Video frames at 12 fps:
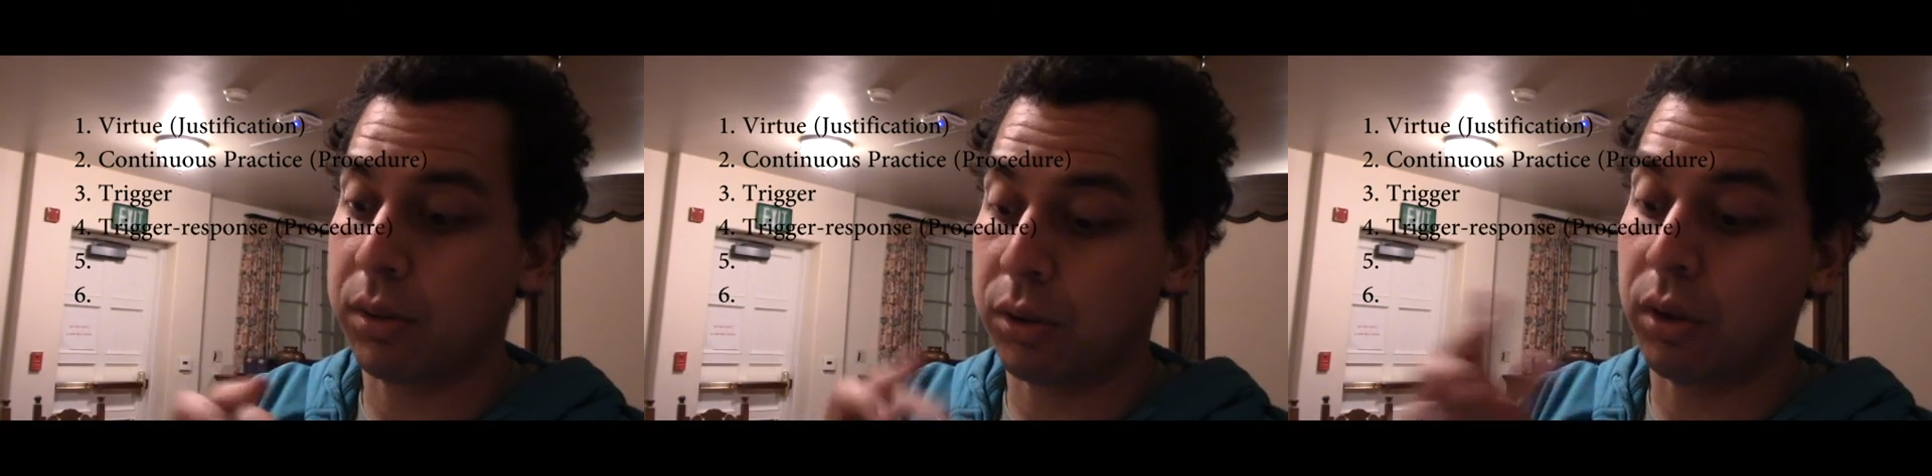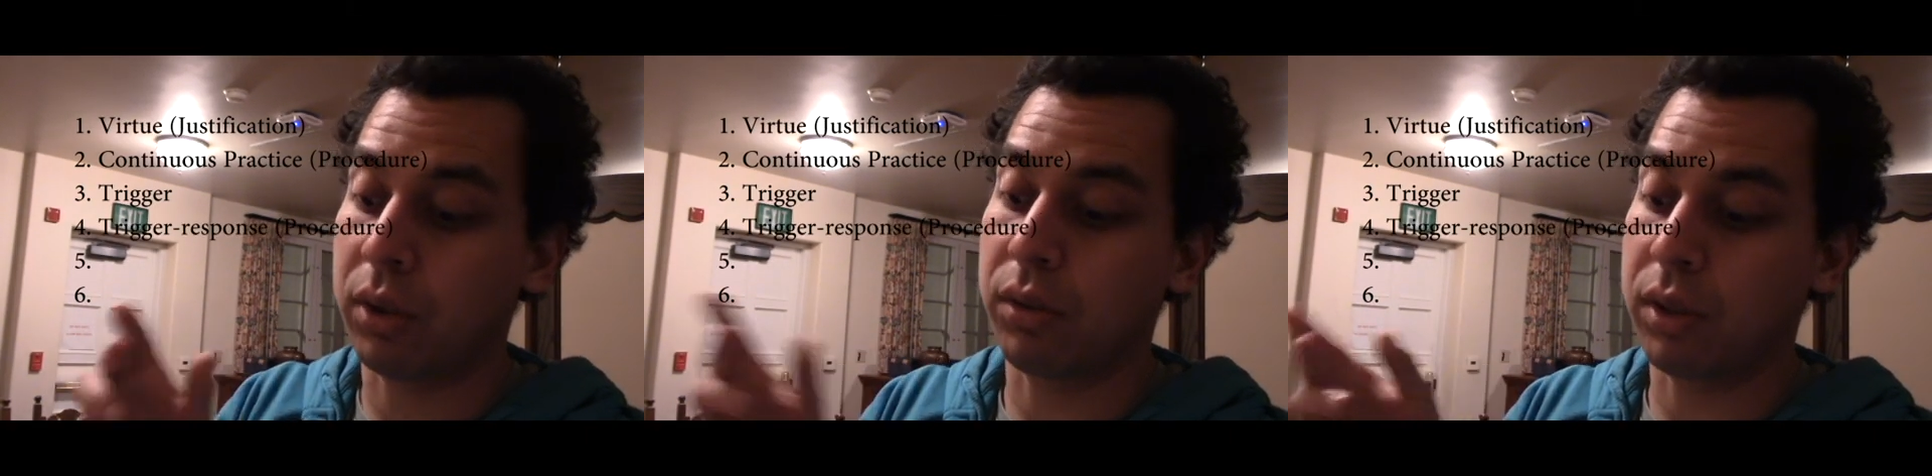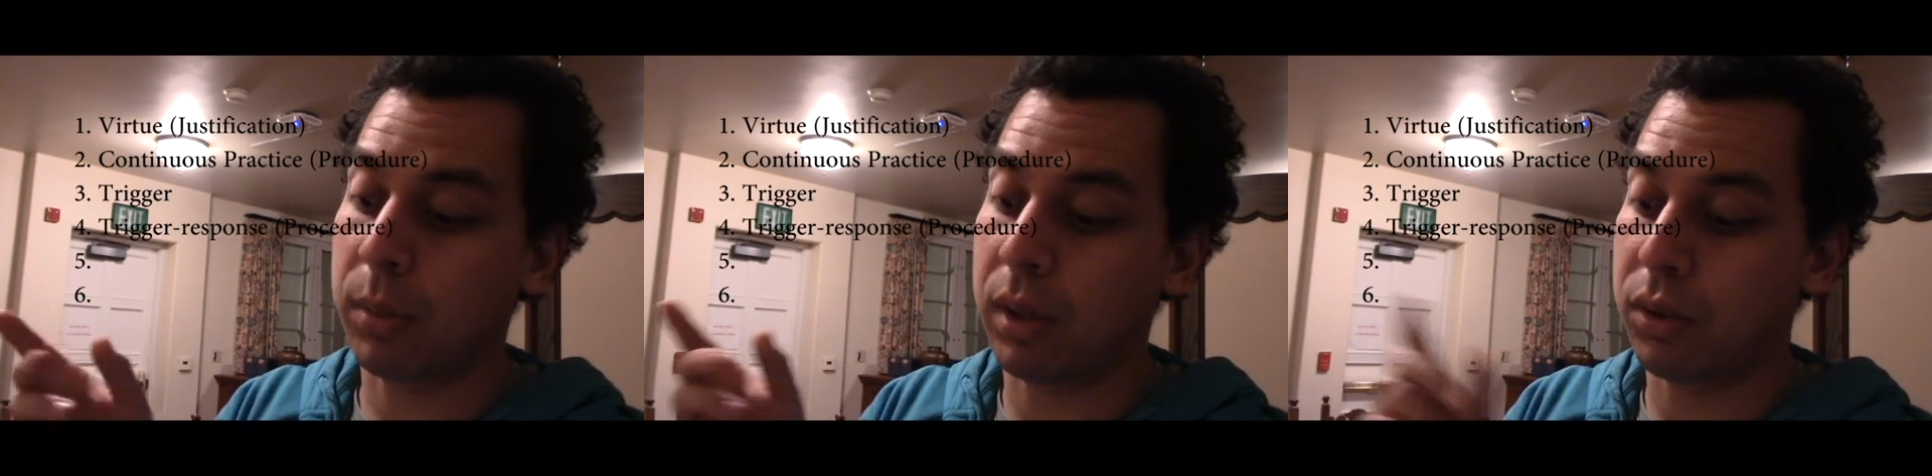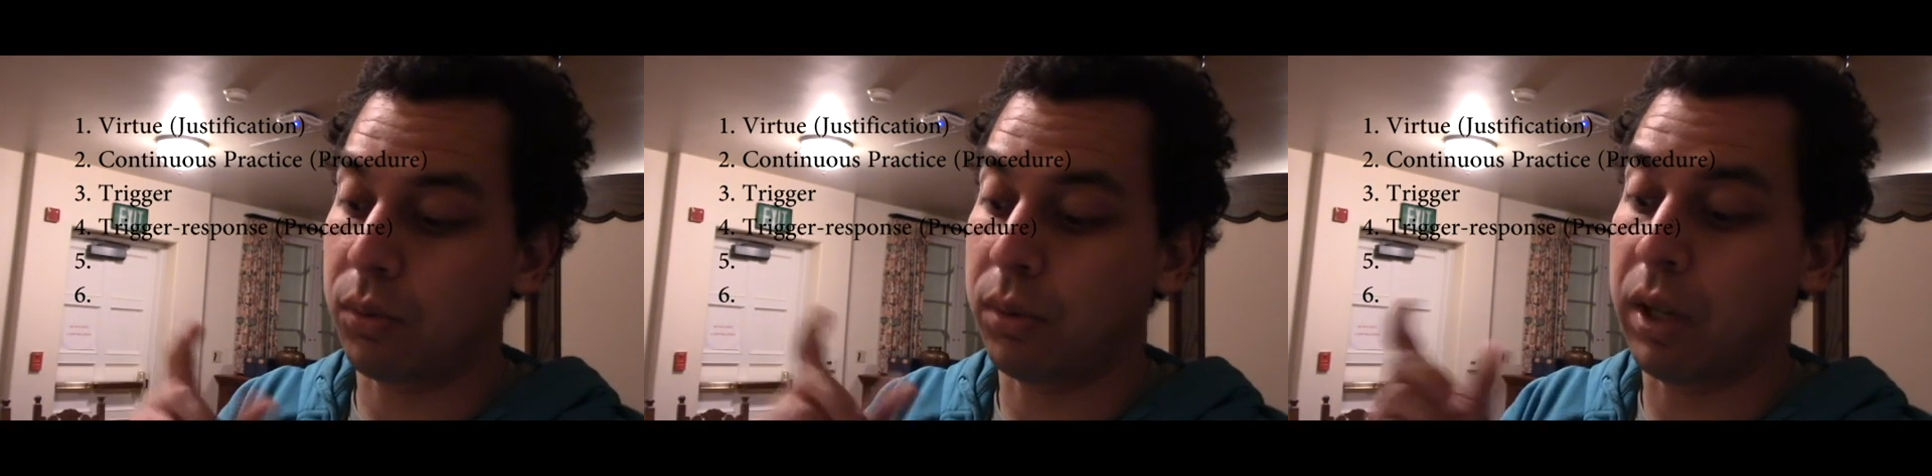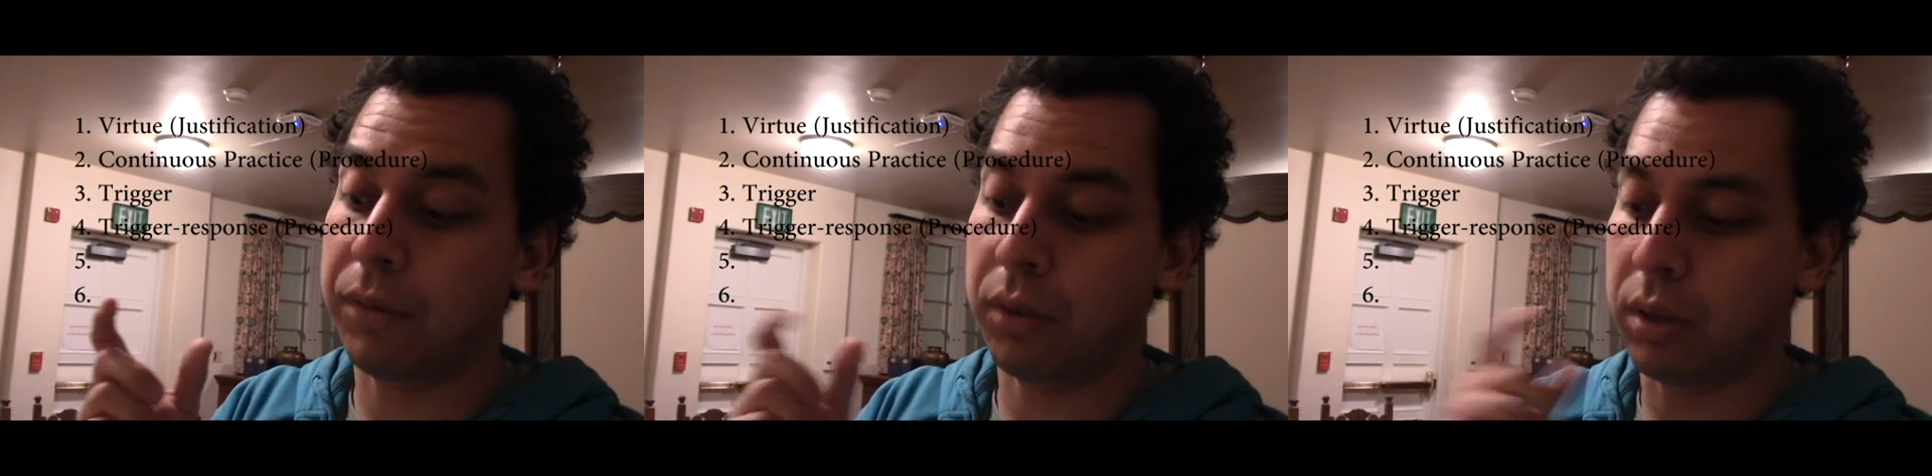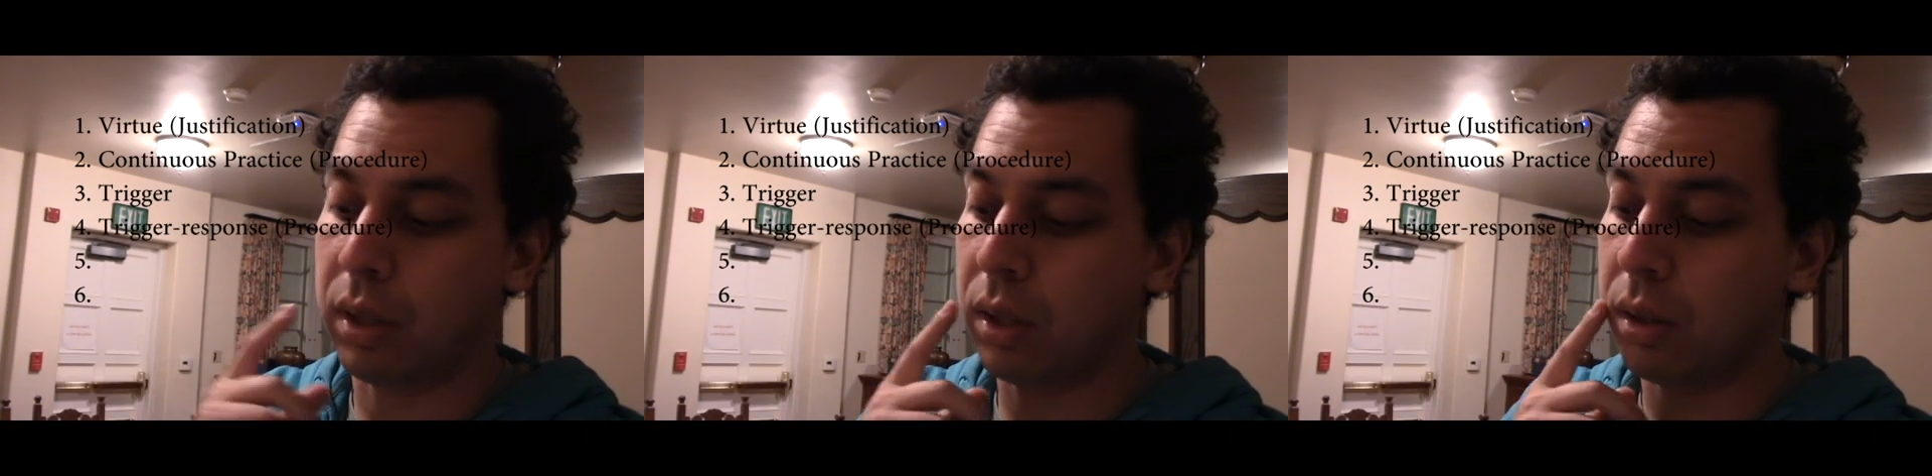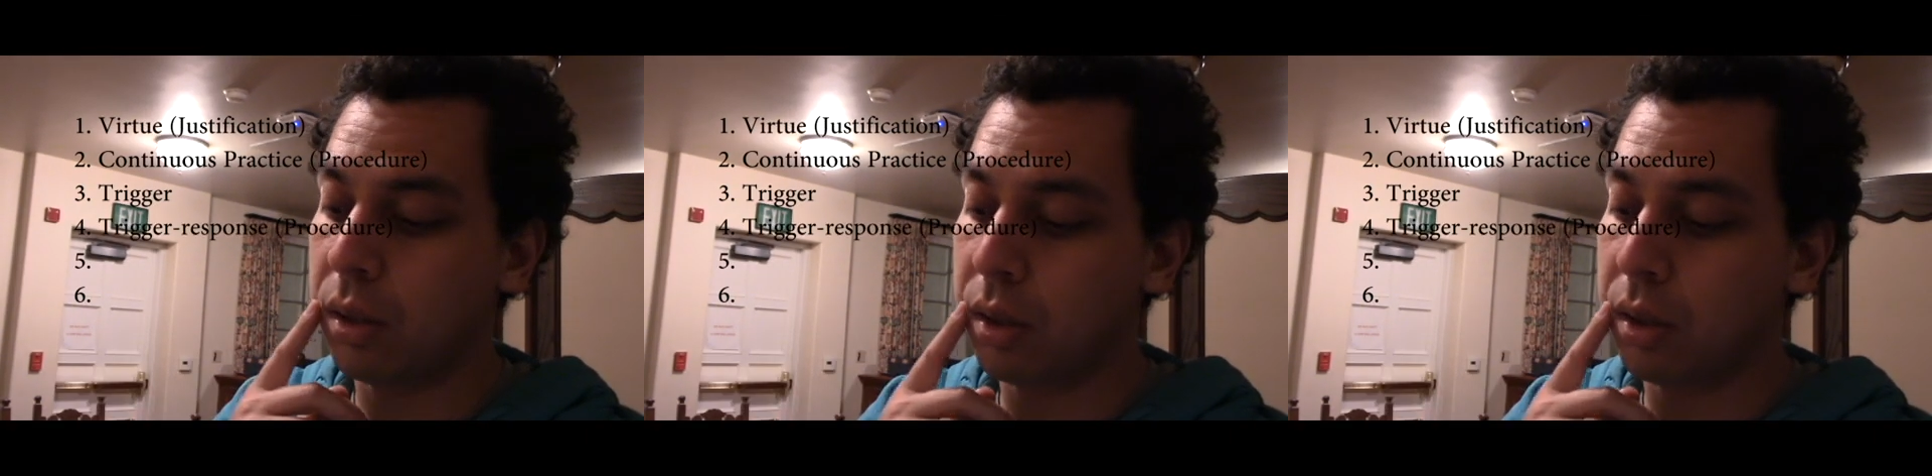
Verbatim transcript: trigger response one after the other.